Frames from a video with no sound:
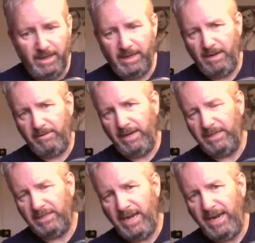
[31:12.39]
You know, and
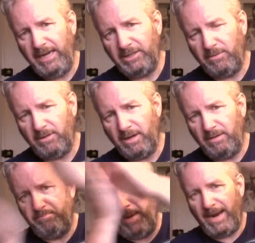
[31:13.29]
his knees will go
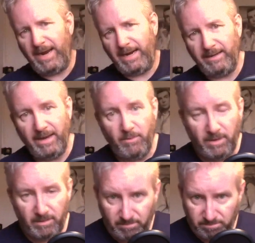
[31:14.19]
bang and they
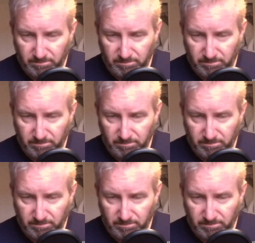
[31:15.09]
will